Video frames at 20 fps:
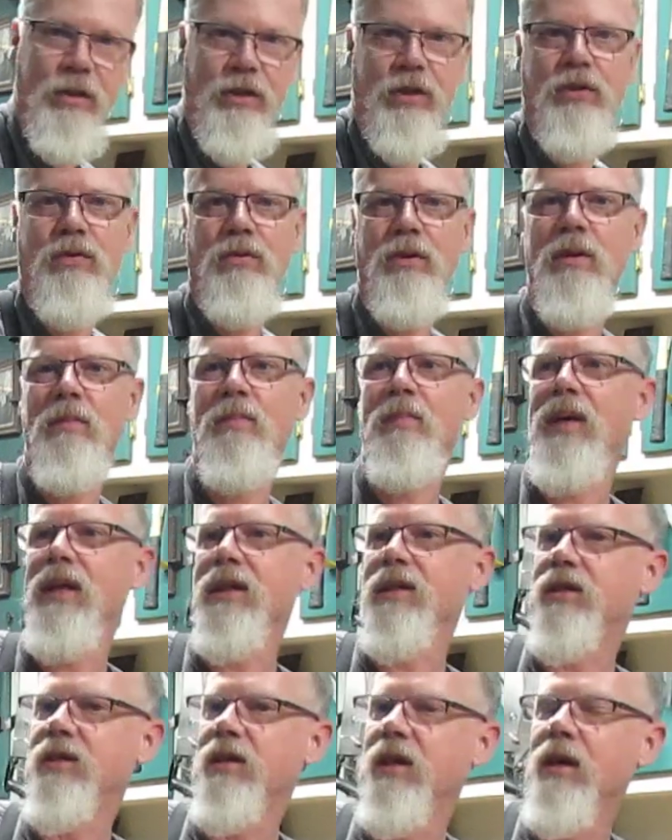is drill
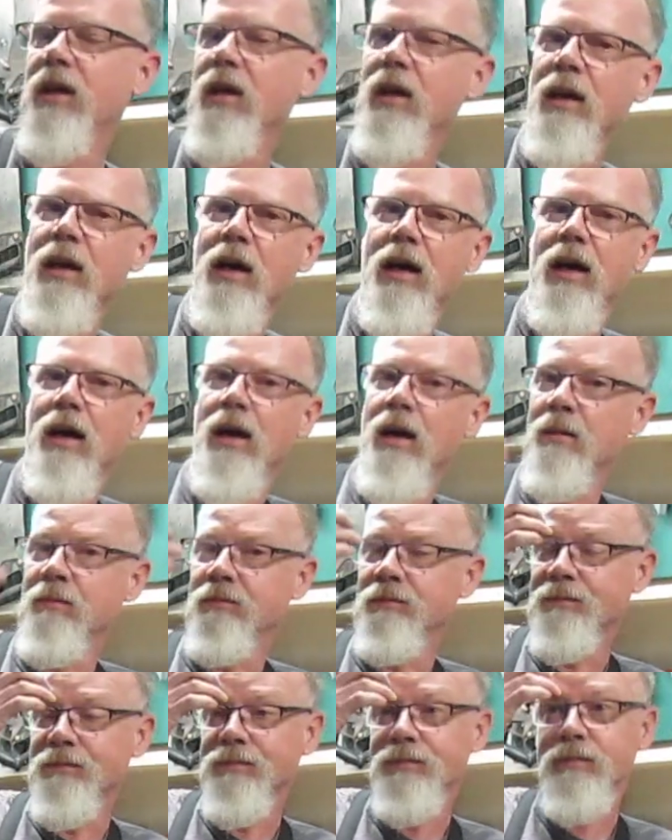bits.
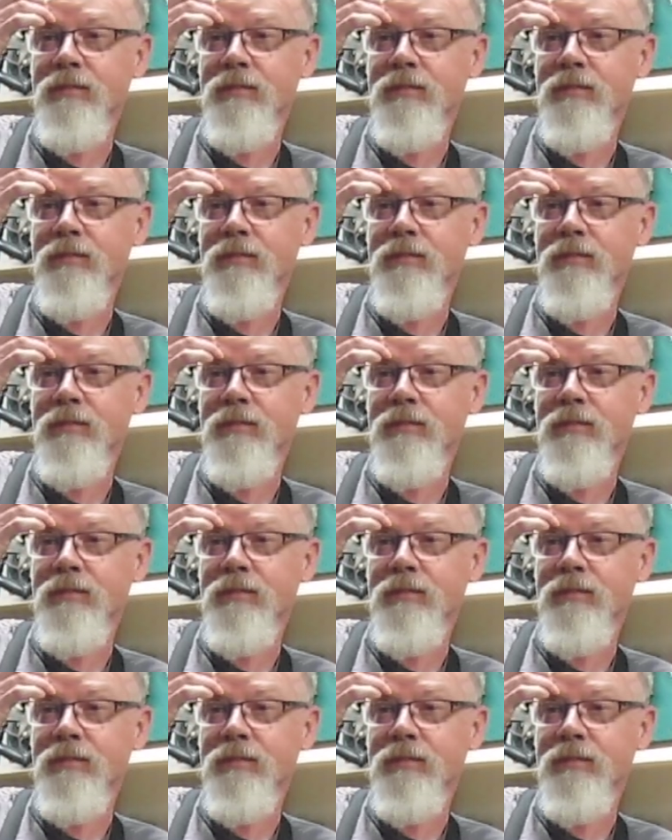Um,